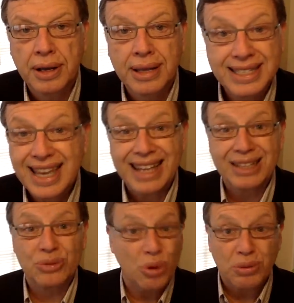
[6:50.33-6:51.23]
They say
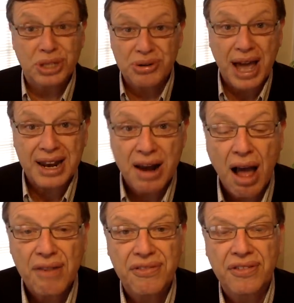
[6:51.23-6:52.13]
drones are not
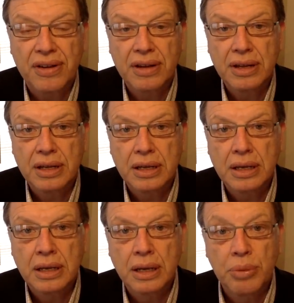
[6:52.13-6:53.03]
enough.
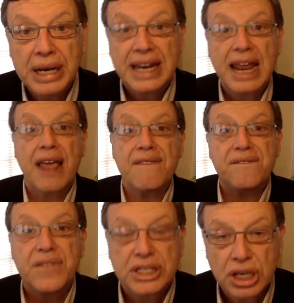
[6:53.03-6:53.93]
We need a
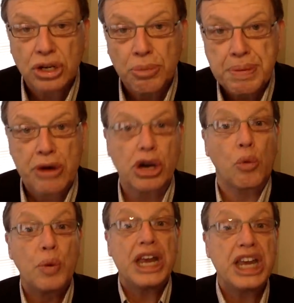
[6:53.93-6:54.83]
physical barrier.
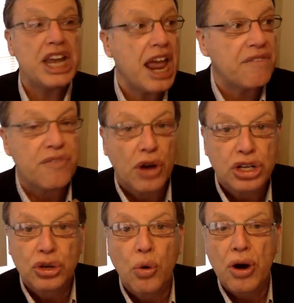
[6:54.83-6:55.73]
We need a
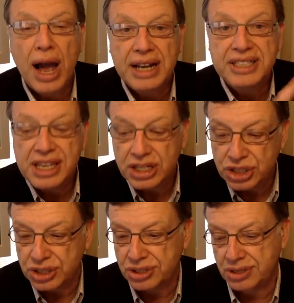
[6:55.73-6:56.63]
front door on its
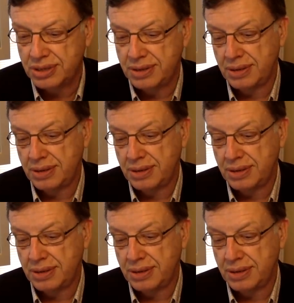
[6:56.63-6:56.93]
hinges.